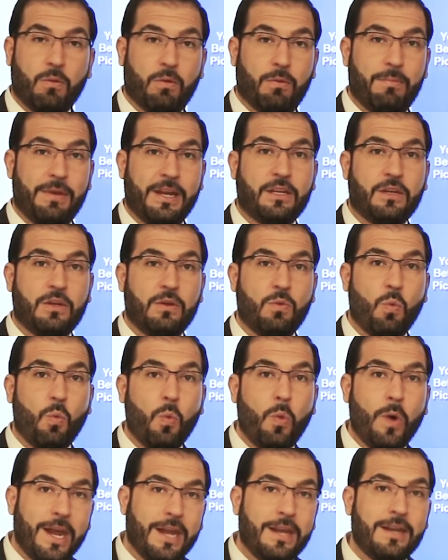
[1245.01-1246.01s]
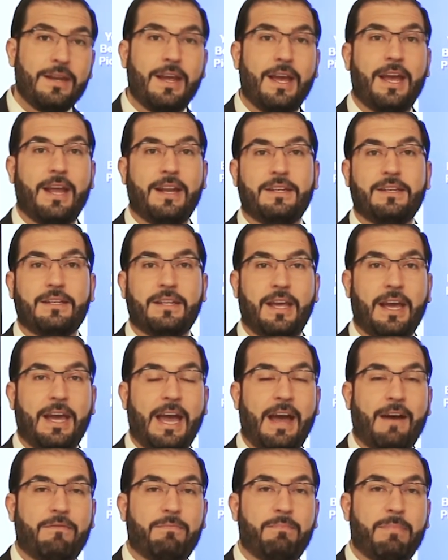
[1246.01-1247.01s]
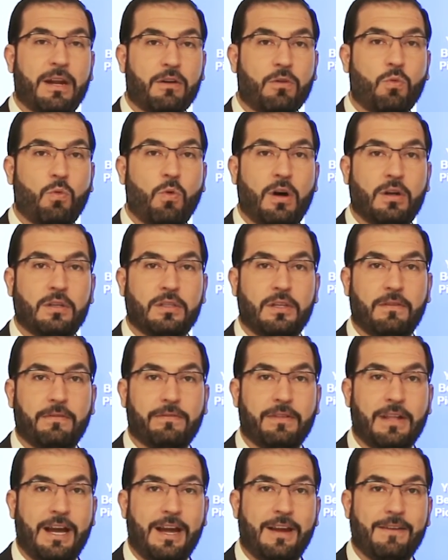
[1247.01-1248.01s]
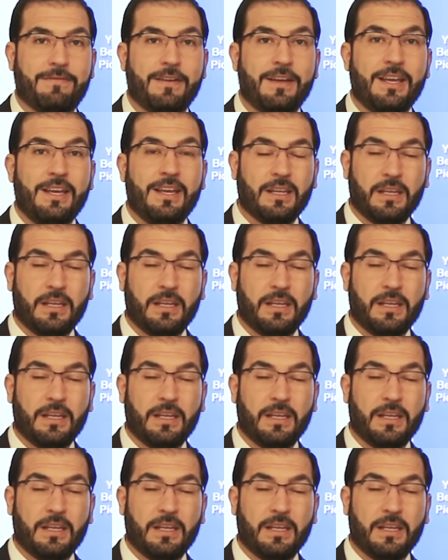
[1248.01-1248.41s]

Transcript: will make you win and have better quality of life,